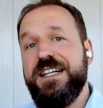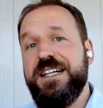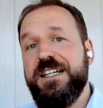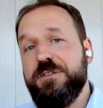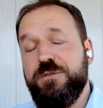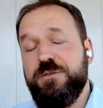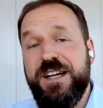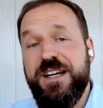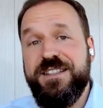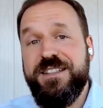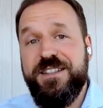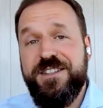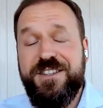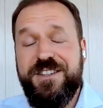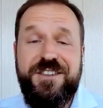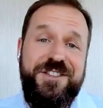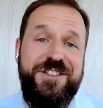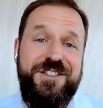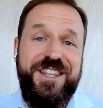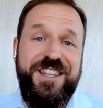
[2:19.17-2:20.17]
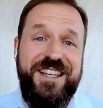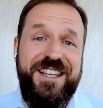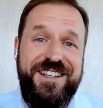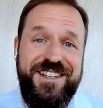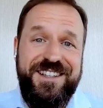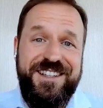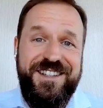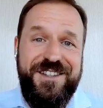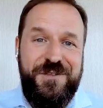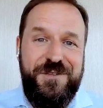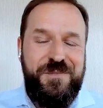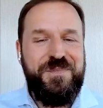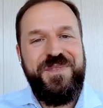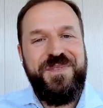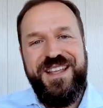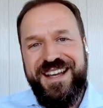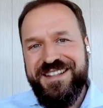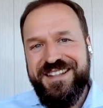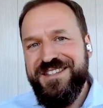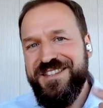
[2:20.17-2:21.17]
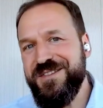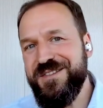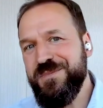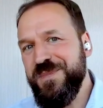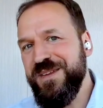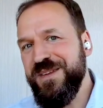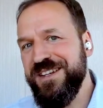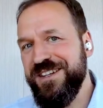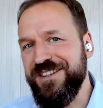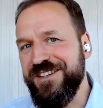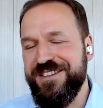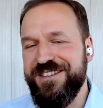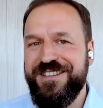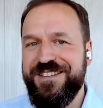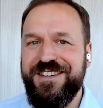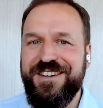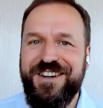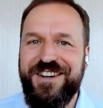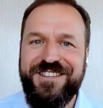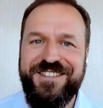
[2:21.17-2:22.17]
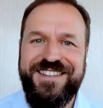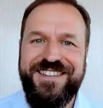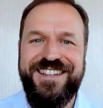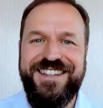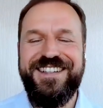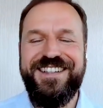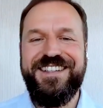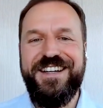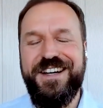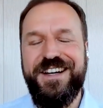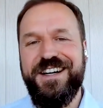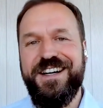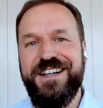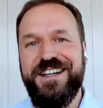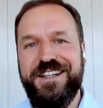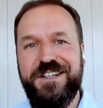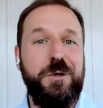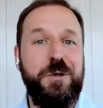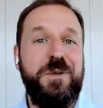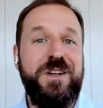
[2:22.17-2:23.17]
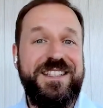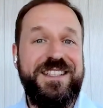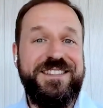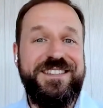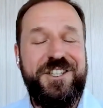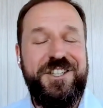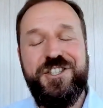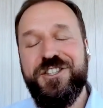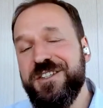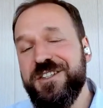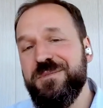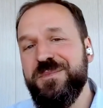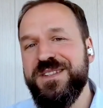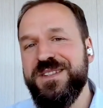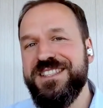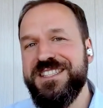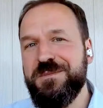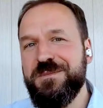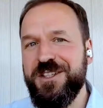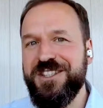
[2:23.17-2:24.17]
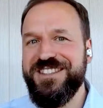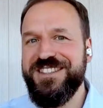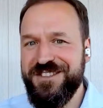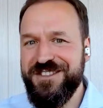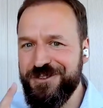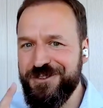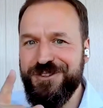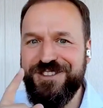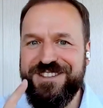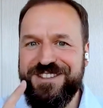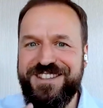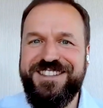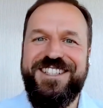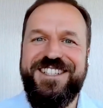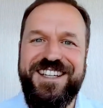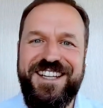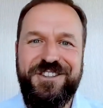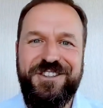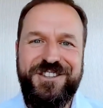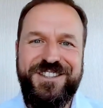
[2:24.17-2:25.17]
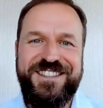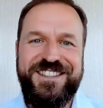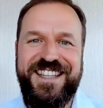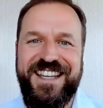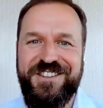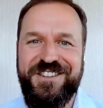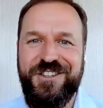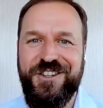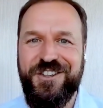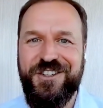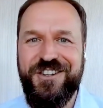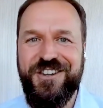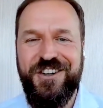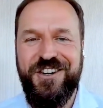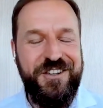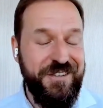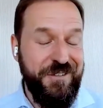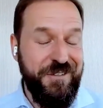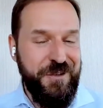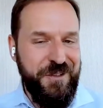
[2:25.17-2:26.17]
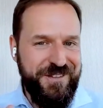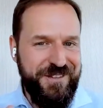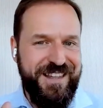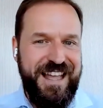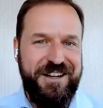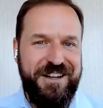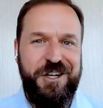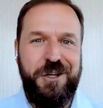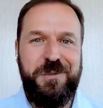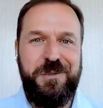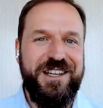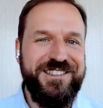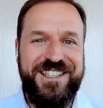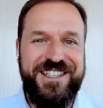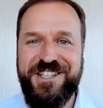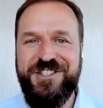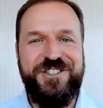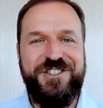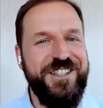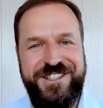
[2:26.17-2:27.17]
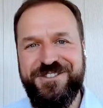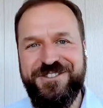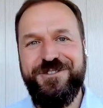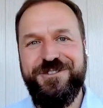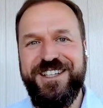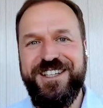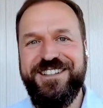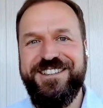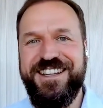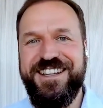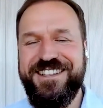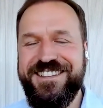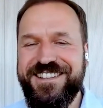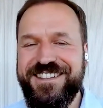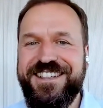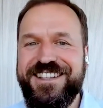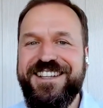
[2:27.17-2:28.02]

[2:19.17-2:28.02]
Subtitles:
writer, thinker, and speaker on globalization and business models. And do check out his TED Talk on that globalization isn't really dead.